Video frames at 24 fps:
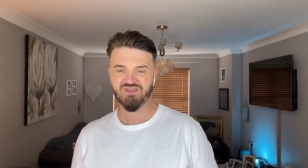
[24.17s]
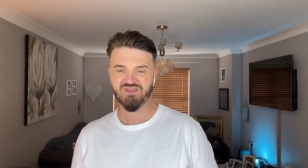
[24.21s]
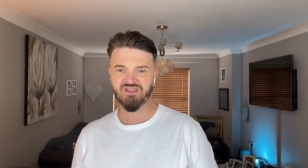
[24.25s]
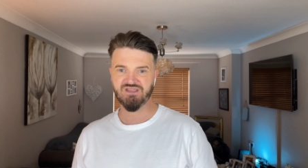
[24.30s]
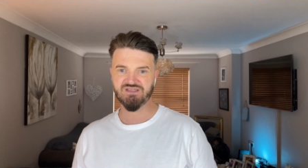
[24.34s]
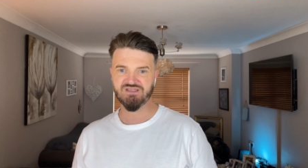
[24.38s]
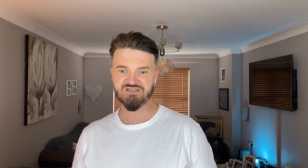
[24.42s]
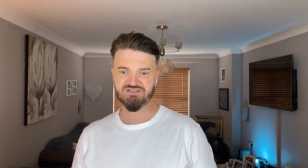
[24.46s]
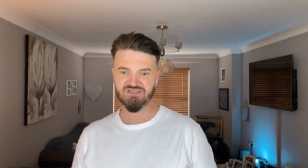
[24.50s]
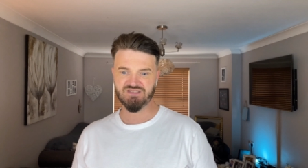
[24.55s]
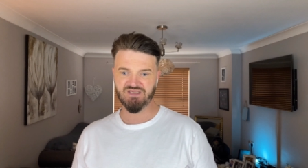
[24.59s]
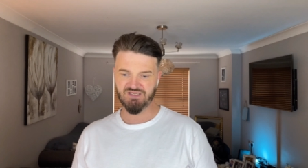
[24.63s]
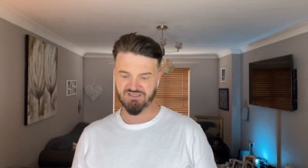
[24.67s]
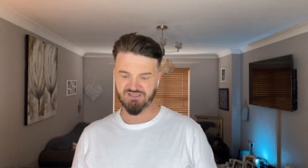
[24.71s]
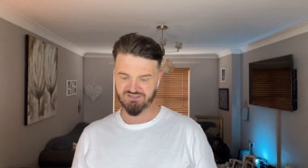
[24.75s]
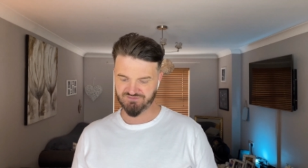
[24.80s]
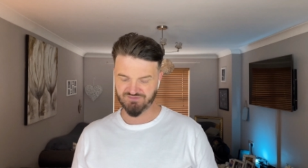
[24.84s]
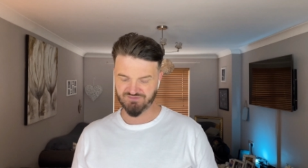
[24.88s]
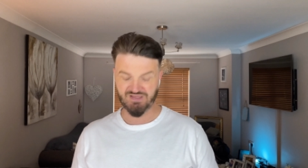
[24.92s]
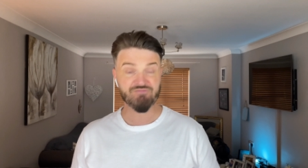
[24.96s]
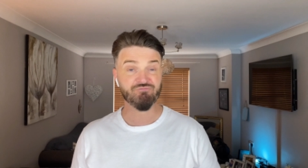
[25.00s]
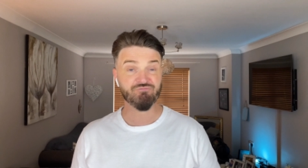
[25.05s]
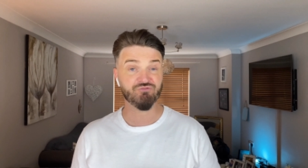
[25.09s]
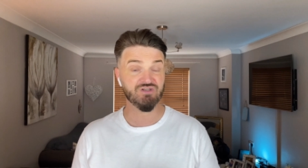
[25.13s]

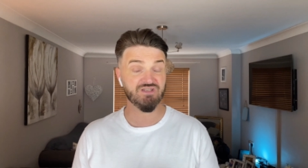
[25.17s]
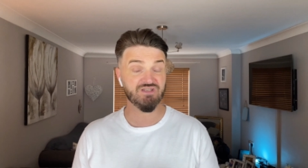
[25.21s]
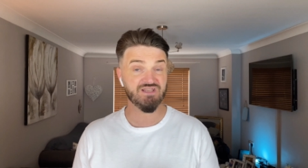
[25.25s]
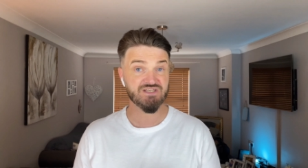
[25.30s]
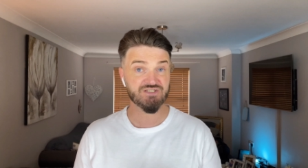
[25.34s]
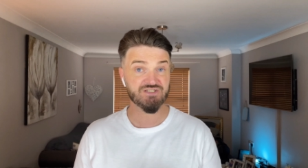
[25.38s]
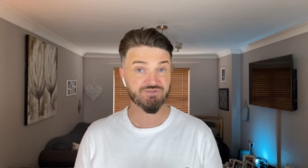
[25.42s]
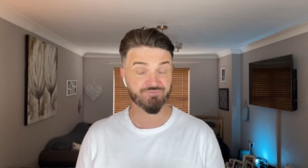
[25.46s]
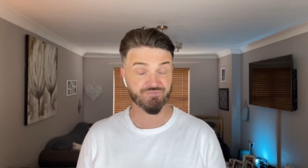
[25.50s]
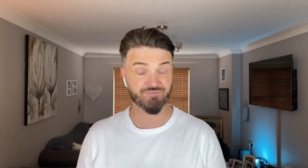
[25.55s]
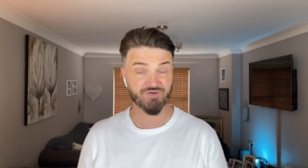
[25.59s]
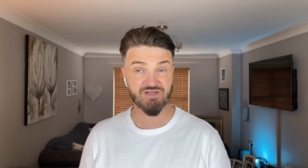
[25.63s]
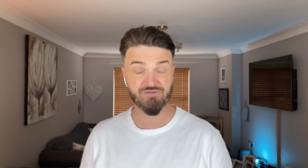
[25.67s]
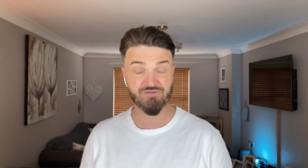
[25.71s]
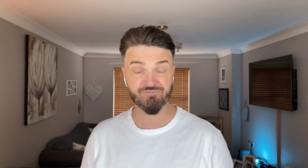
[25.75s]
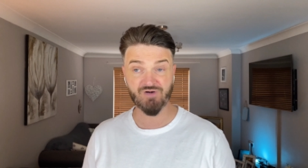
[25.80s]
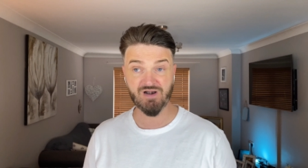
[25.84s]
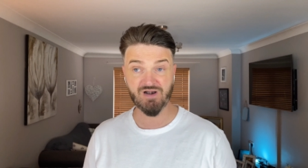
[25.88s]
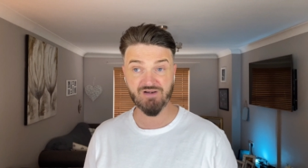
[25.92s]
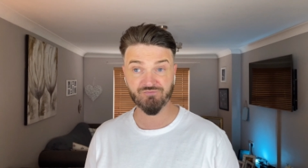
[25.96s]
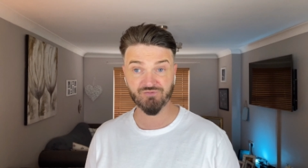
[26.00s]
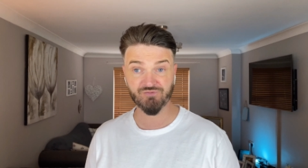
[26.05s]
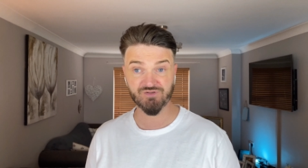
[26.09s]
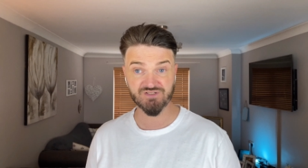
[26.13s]
They've released three
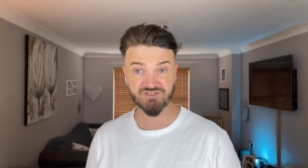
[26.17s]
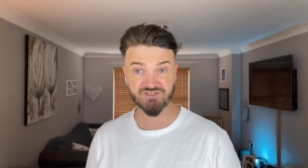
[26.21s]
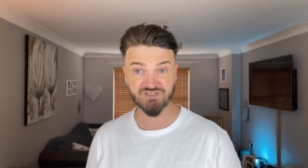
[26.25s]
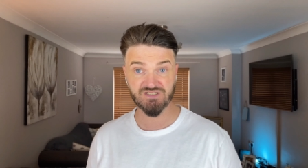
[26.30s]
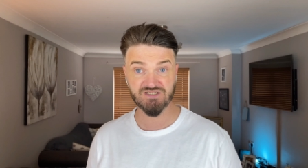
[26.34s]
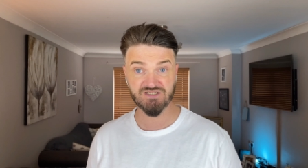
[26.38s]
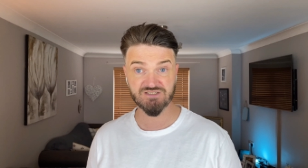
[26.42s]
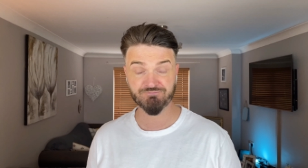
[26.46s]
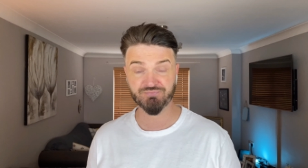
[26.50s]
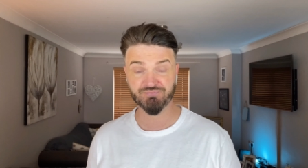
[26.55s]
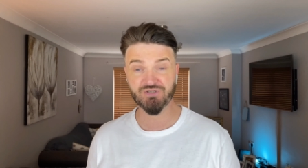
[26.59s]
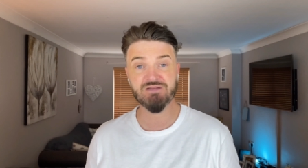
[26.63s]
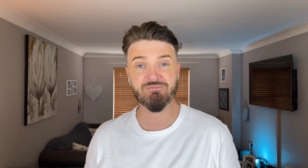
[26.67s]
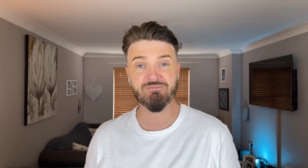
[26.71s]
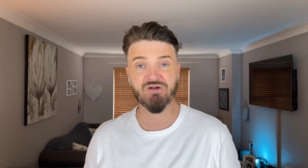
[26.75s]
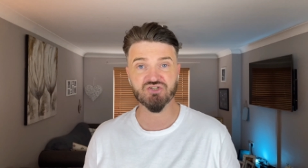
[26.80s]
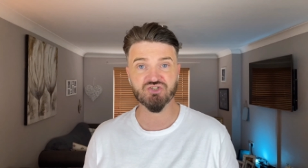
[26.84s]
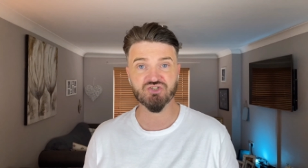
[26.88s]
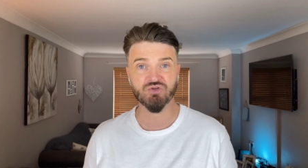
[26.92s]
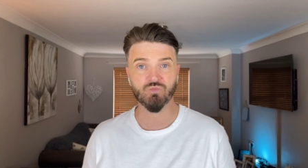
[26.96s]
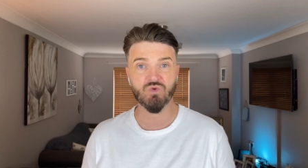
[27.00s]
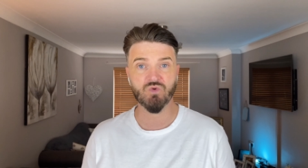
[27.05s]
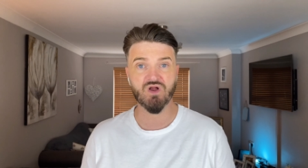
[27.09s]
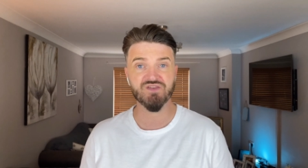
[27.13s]
fragrances pretty
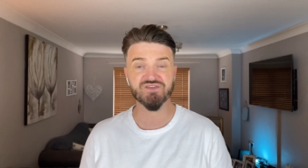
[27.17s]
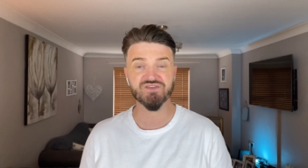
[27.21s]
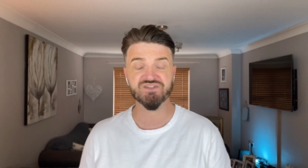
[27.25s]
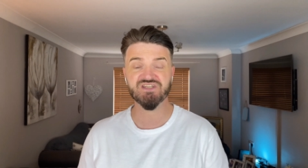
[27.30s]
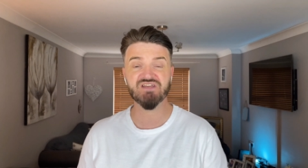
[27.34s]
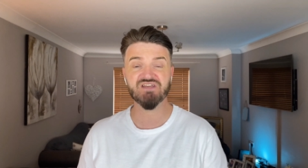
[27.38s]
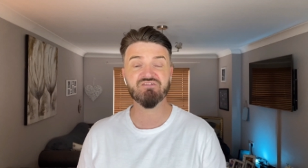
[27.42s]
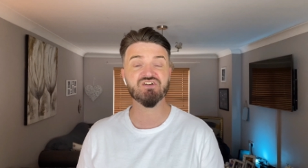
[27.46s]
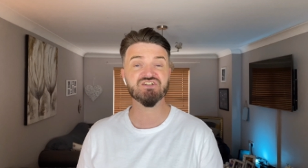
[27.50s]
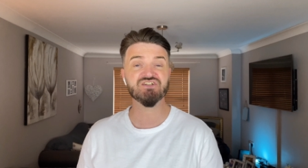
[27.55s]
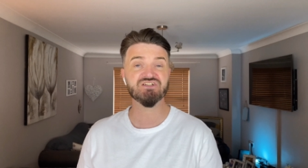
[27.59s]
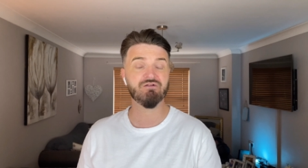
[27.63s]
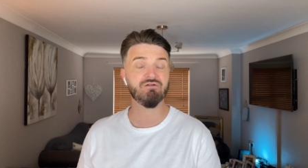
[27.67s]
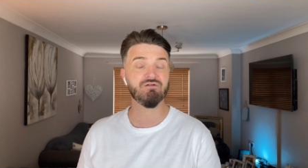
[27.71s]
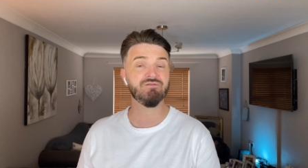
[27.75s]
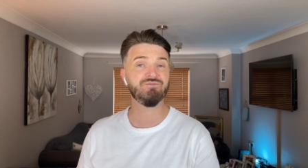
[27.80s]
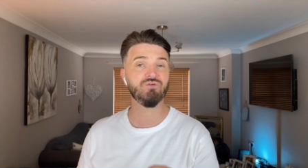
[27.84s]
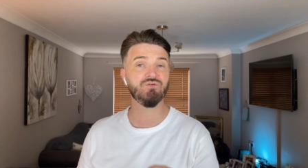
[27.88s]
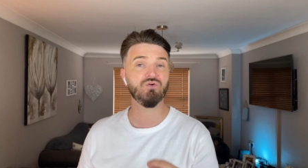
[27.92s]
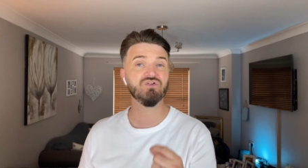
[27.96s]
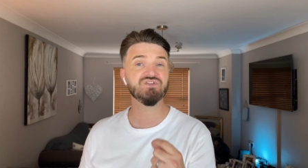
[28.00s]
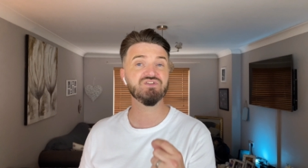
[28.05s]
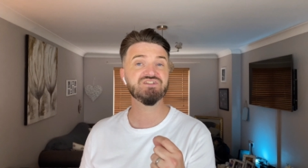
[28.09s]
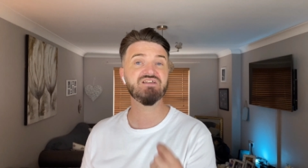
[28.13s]
much at once,
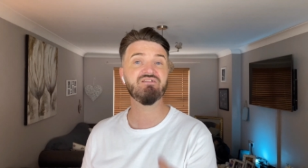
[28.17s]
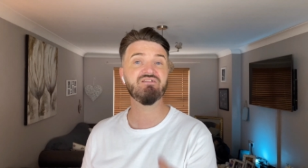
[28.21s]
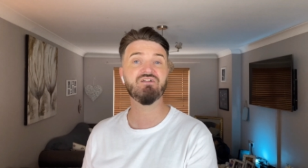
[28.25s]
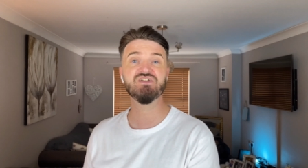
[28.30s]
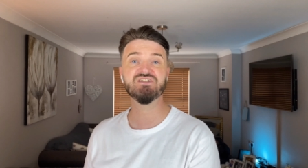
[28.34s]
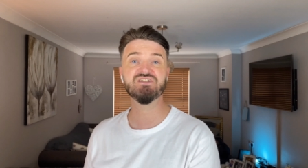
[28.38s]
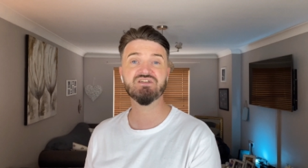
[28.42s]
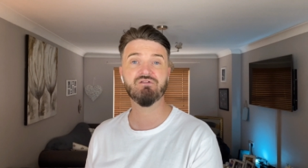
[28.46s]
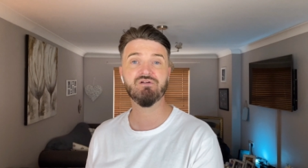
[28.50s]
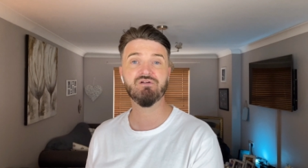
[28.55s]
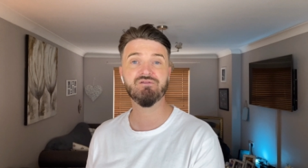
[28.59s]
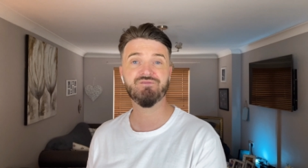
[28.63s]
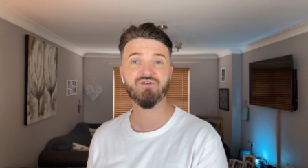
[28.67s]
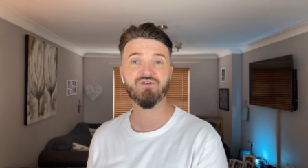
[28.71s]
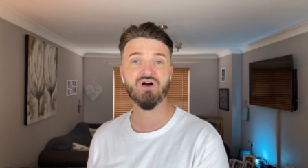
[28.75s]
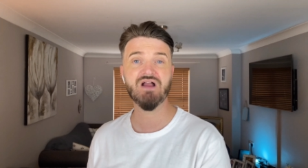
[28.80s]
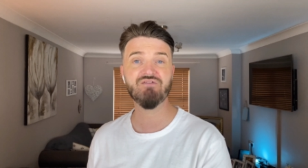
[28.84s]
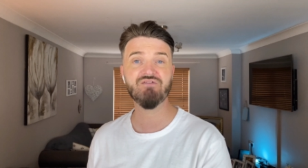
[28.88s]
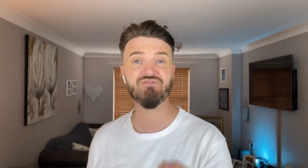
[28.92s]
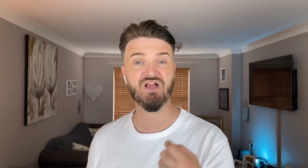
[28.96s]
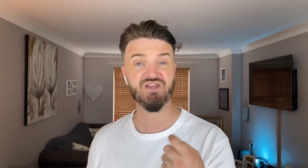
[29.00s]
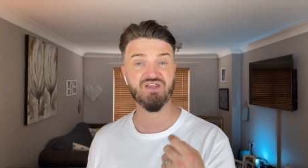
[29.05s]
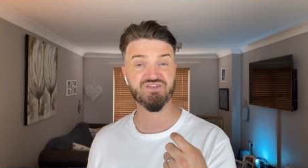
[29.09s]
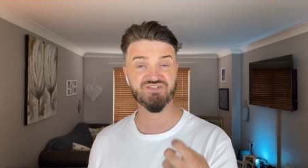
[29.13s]
004,
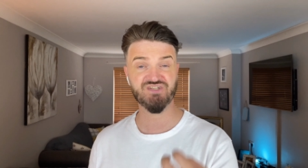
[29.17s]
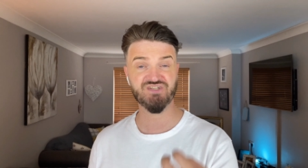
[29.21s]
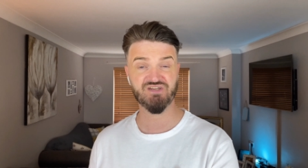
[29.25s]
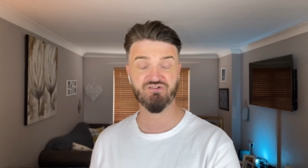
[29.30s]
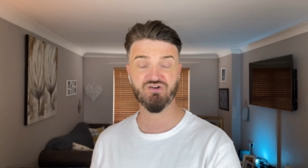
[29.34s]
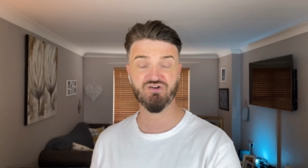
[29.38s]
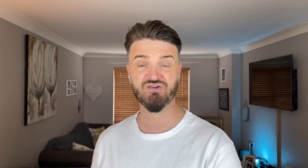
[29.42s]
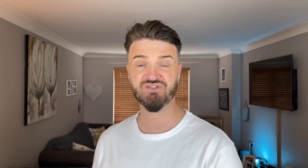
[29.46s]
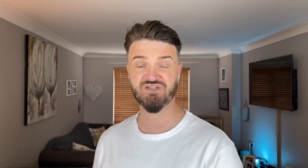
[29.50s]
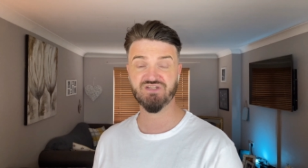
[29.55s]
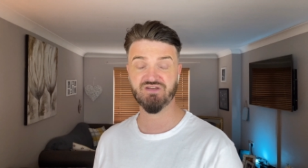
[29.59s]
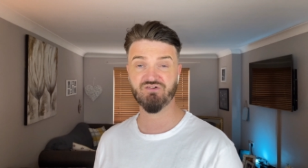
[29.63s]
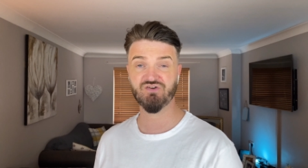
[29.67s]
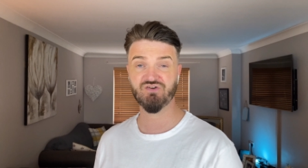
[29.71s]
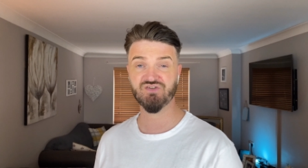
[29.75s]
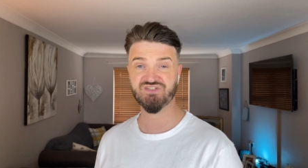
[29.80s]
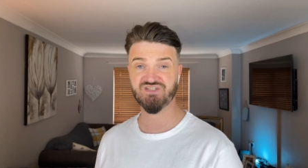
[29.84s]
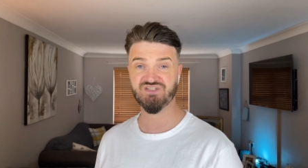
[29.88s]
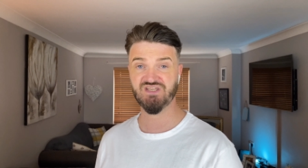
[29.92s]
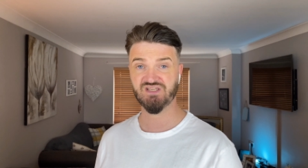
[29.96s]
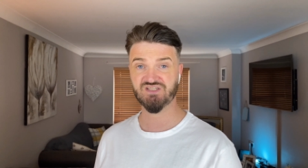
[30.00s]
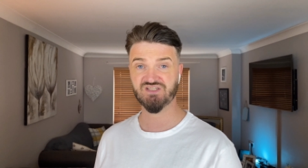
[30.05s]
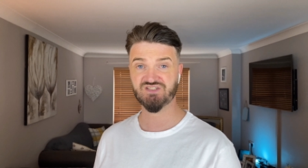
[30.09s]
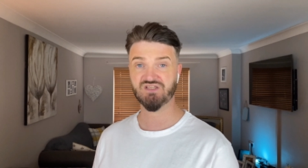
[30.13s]
005 and
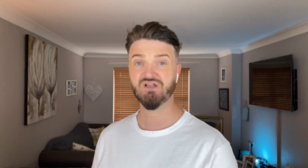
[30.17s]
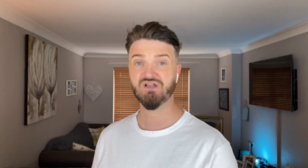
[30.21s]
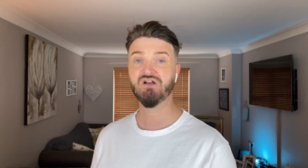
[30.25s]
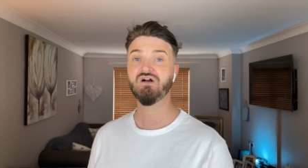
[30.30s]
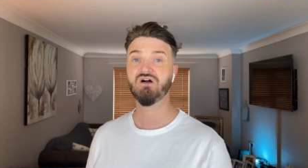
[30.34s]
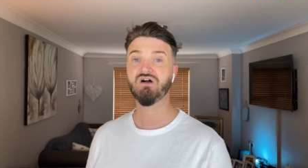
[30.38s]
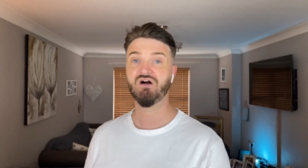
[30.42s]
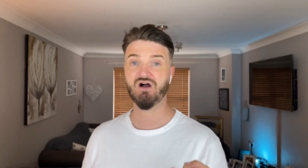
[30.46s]
006.